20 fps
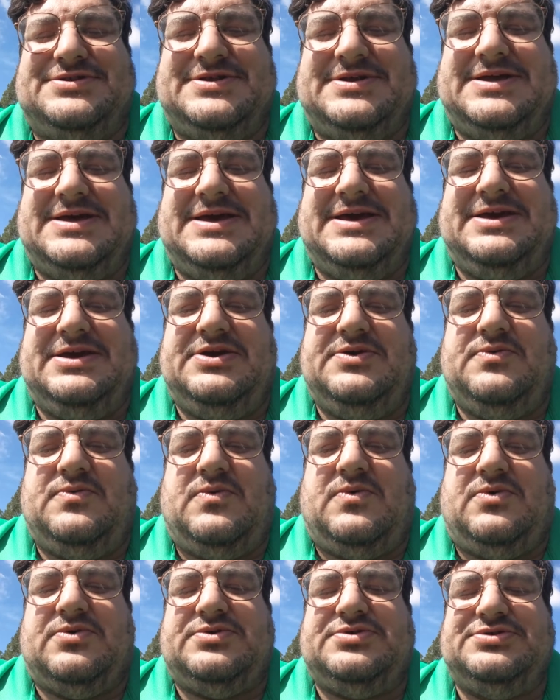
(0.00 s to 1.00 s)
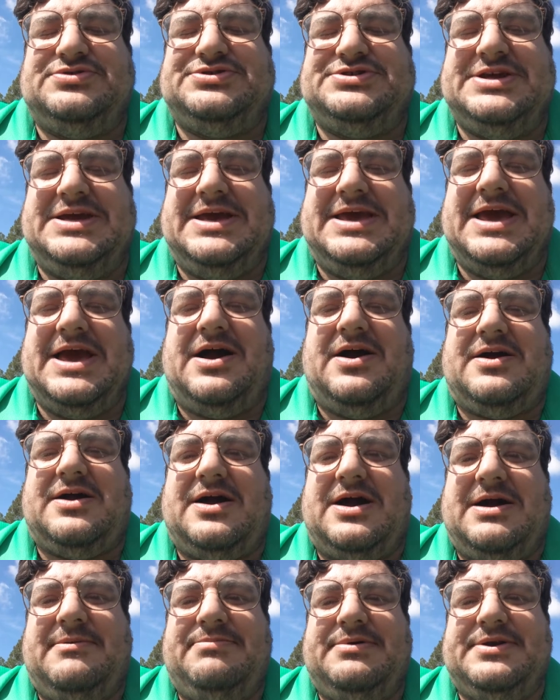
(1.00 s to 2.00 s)
the thing. You want to seek out
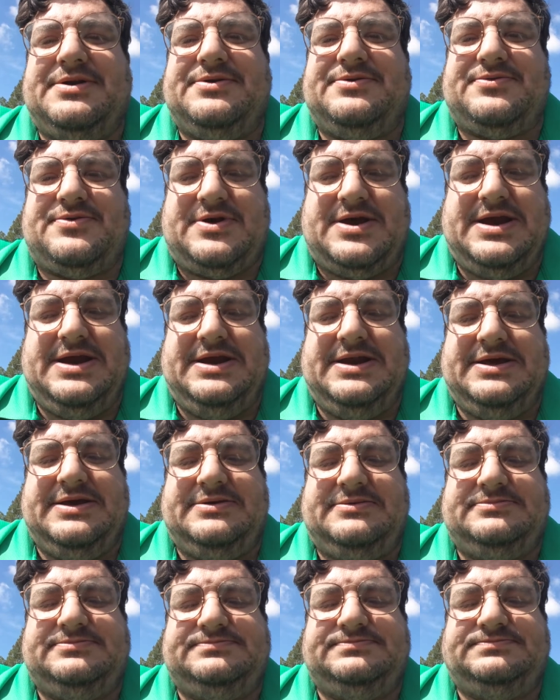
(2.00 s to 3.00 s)
competent training.